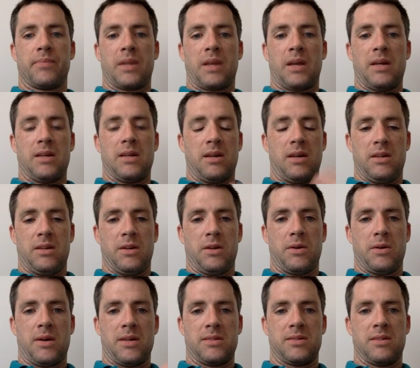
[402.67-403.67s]

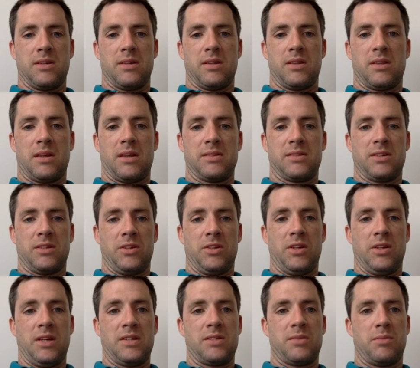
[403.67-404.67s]
the things that you
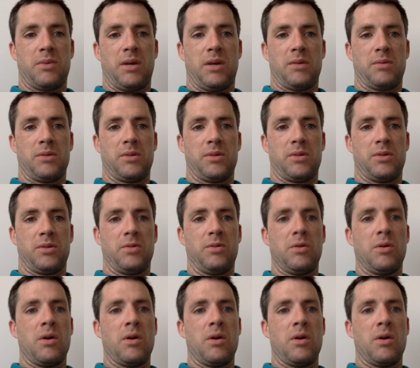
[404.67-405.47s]
need to be able to do.